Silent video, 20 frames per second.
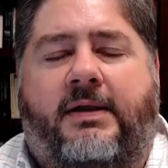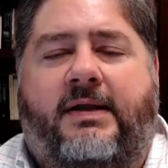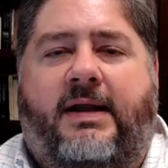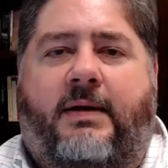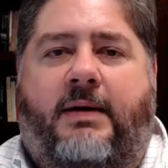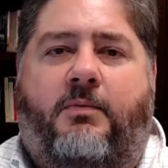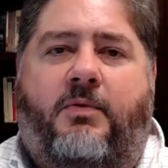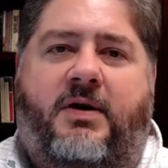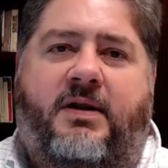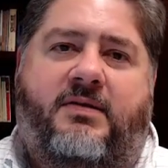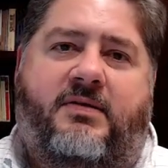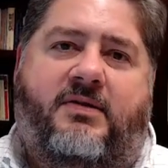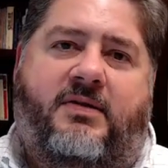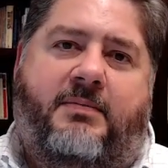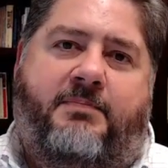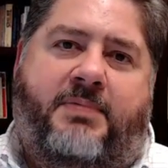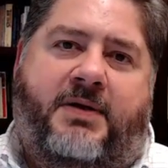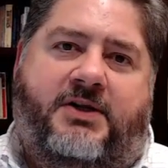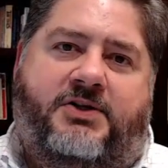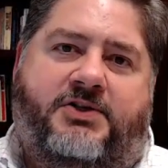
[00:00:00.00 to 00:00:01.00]
And what is the
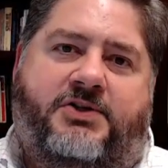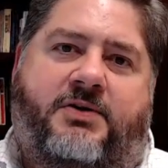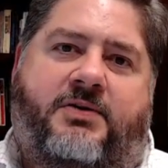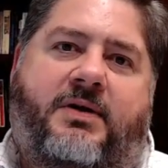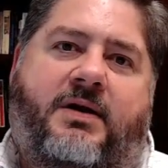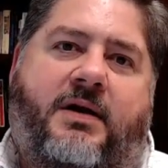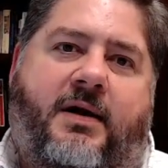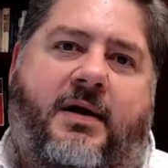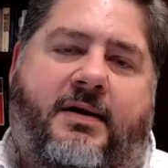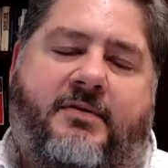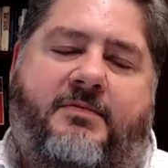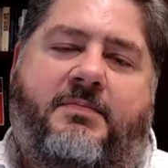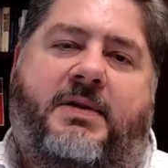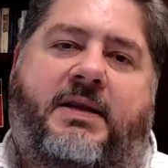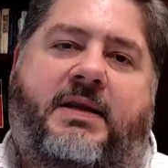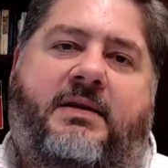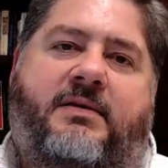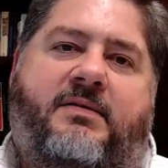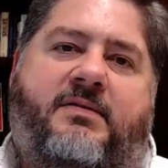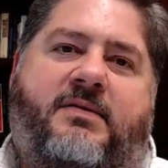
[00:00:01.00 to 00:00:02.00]
picture that God is
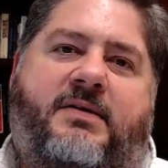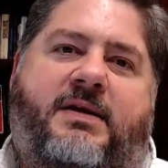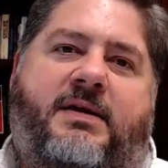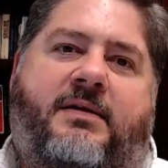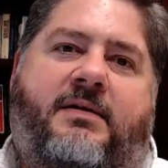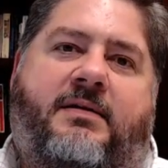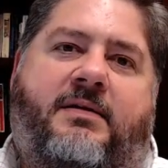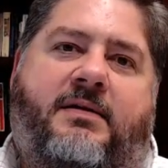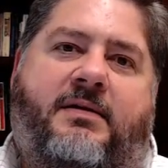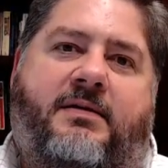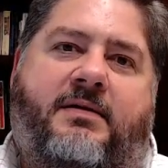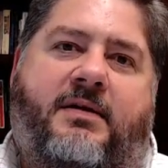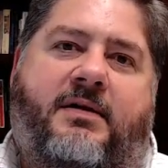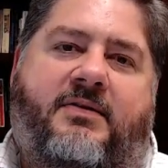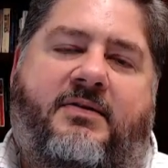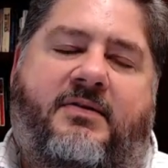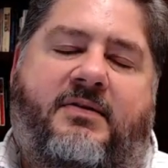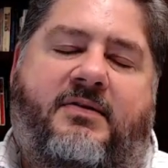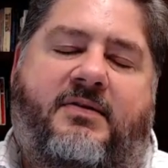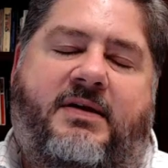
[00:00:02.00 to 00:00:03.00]
meaning to see us
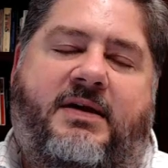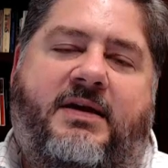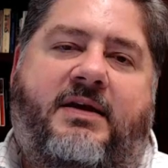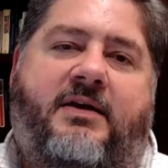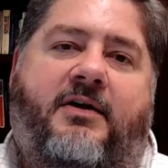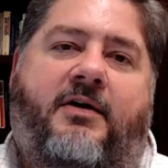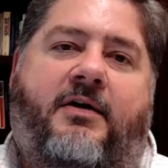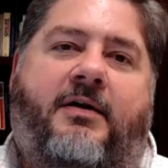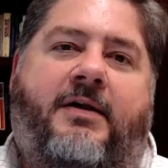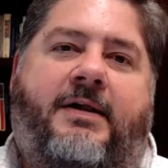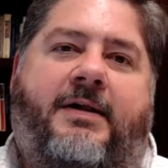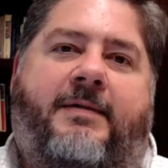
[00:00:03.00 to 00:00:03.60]
to see here?